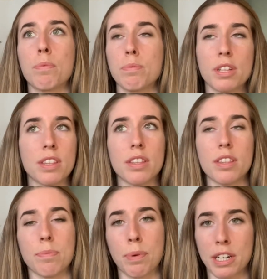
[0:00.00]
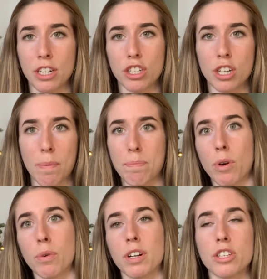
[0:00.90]
did the printer ship the
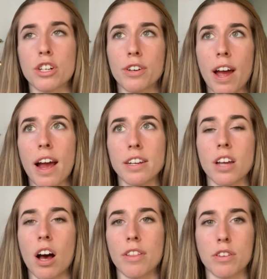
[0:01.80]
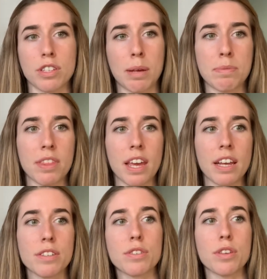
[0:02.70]
orders correct, all those types of
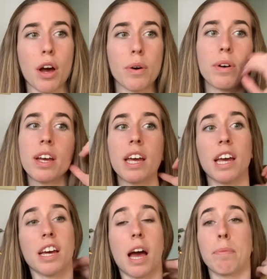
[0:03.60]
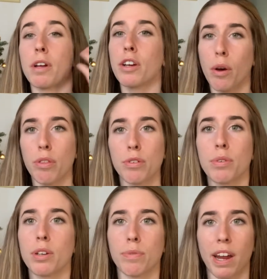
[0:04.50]
things. So I'm going to go through
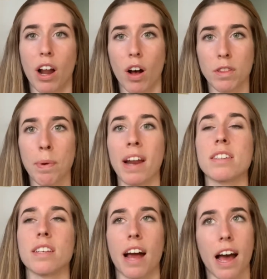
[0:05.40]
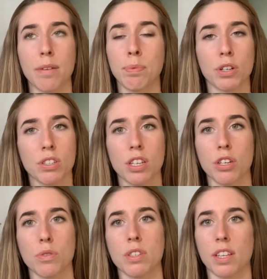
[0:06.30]
and rate all the products that I've personally
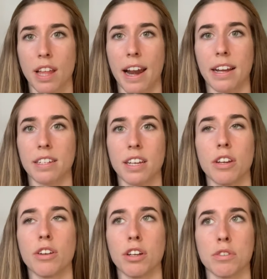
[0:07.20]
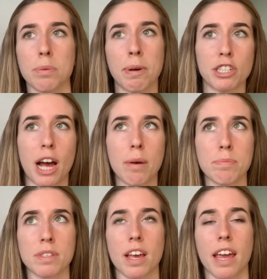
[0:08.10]
used and that I continue to use in my
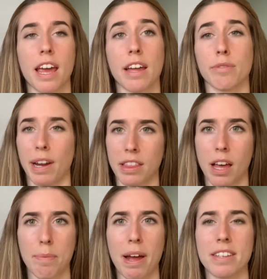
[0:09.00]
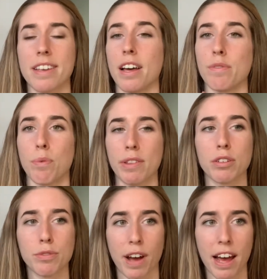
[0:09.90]
shops, and rate them on a scale of 1 through
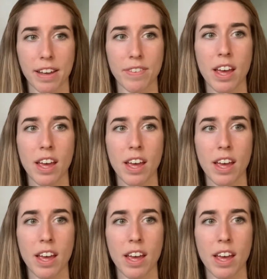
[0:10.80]
5,